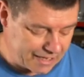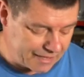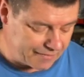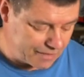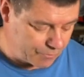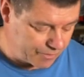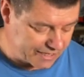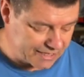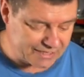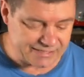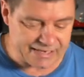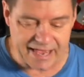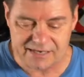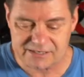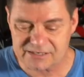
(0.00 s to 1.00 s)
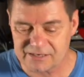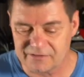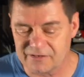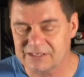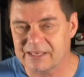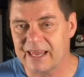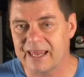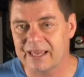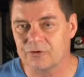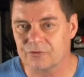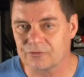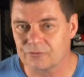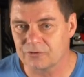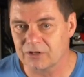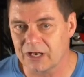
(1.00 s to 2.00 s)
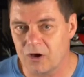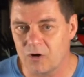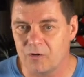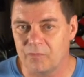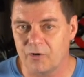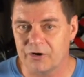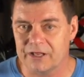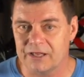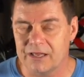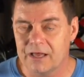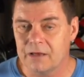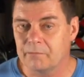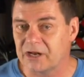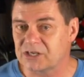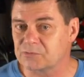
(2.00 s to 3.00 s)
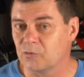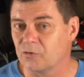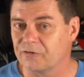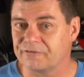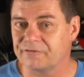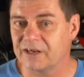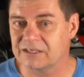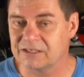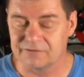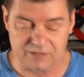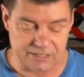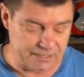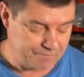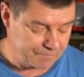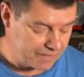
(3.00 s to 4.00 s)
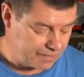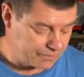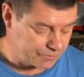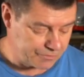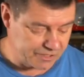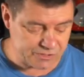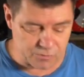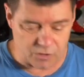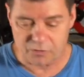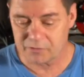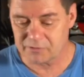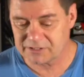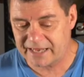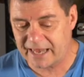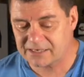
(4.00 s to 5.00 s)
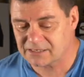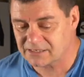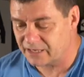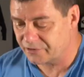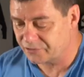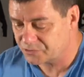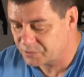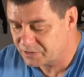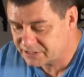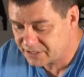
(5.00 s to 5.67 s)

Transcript: and then we can attach to the tank or through the lower body much more effectively. The reason we want to attach there is we